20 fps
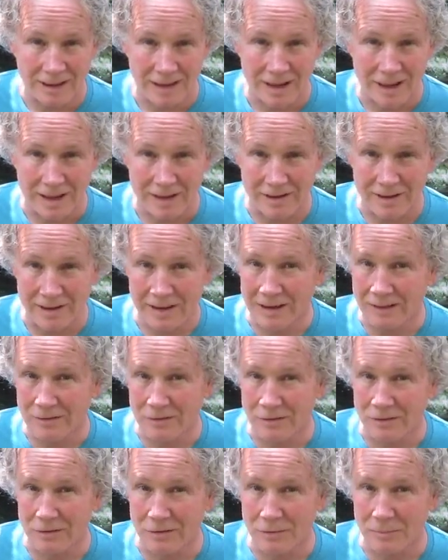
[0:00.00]
And to get
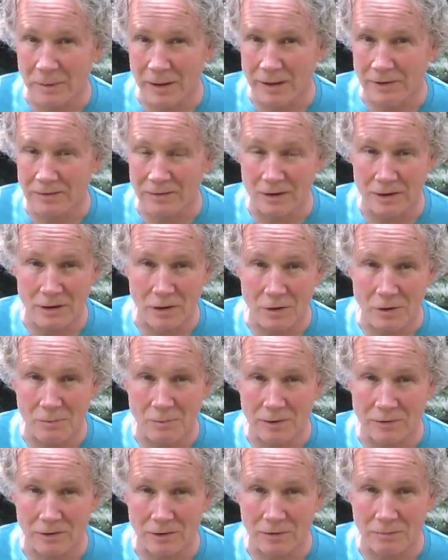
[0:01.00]
to the space and knowing
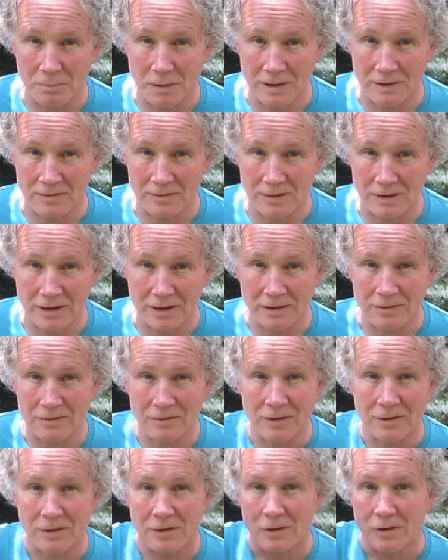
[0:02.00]
what the space is,
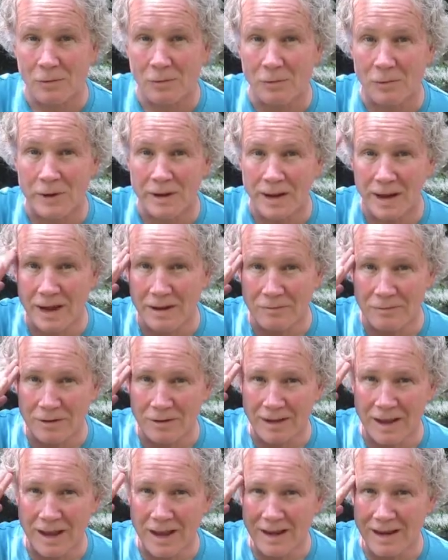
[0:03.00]
we have to
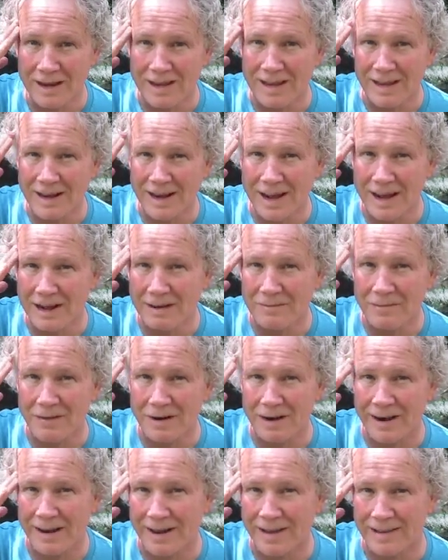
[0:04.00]
kind of get out of our
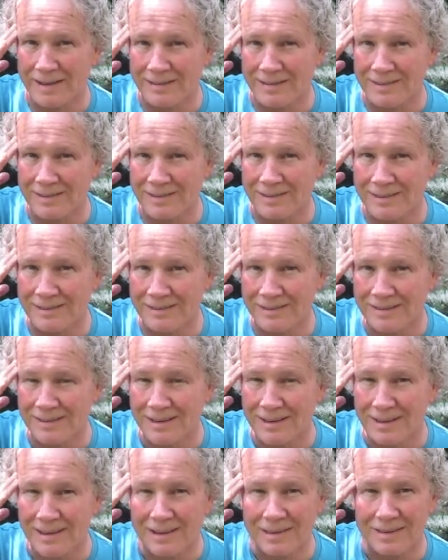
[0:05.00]
heads.
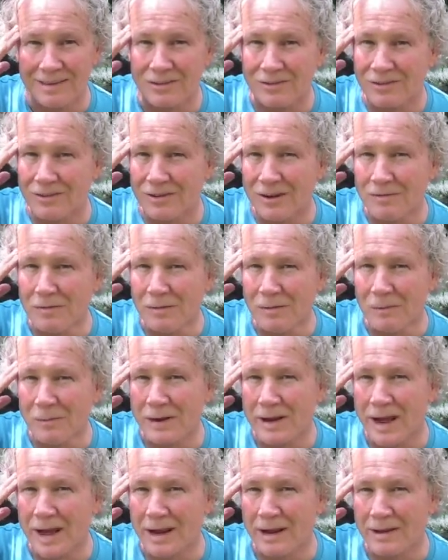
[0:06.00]
There's different
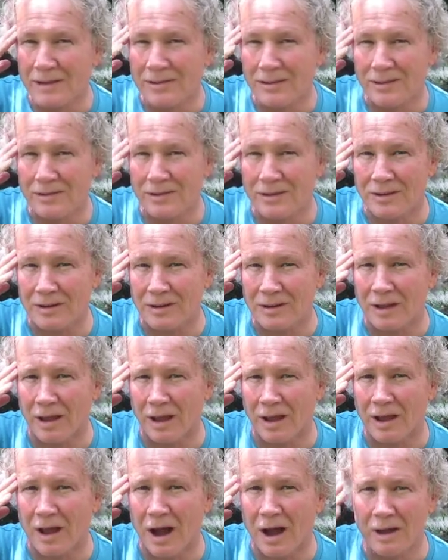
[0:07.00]
realities and
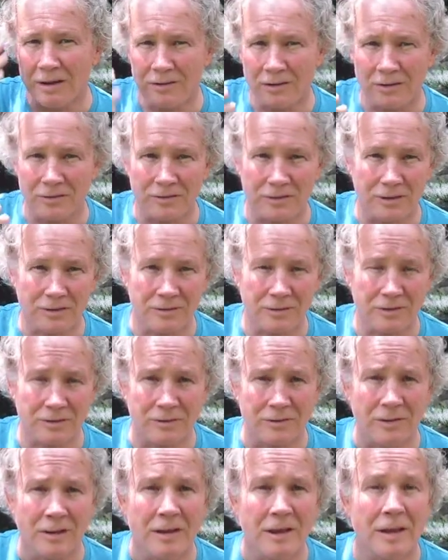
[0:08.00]

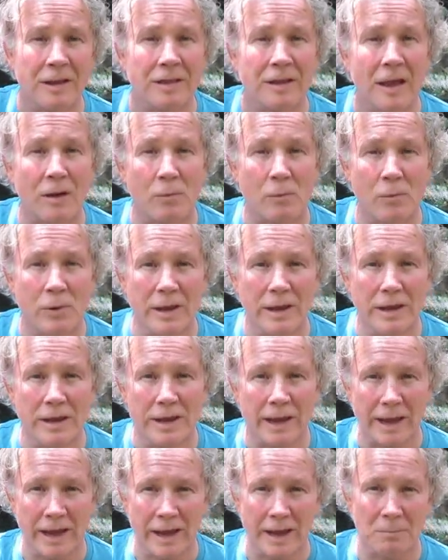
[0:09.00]
consciousnesses that we
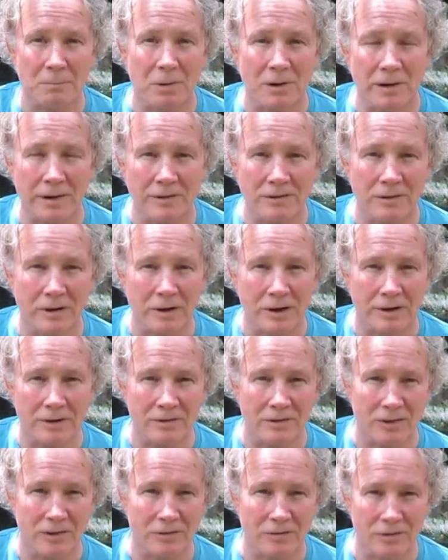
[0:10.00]
can place our
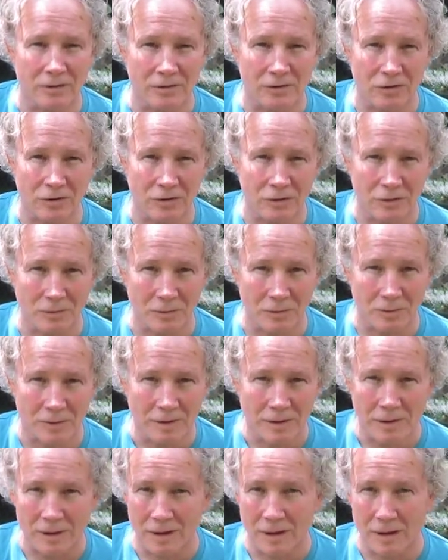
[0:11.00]
intention to.
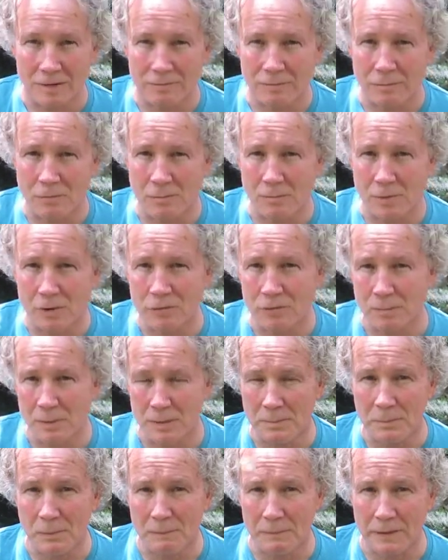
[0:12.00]
And for most
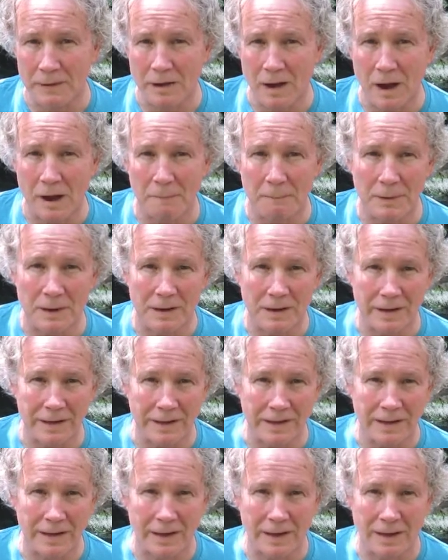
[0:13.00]
people, they
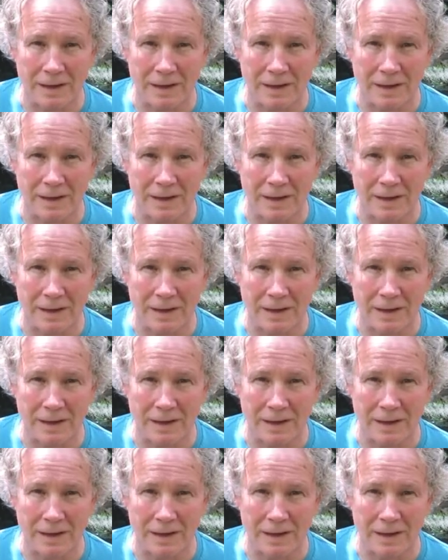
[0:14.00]
commonly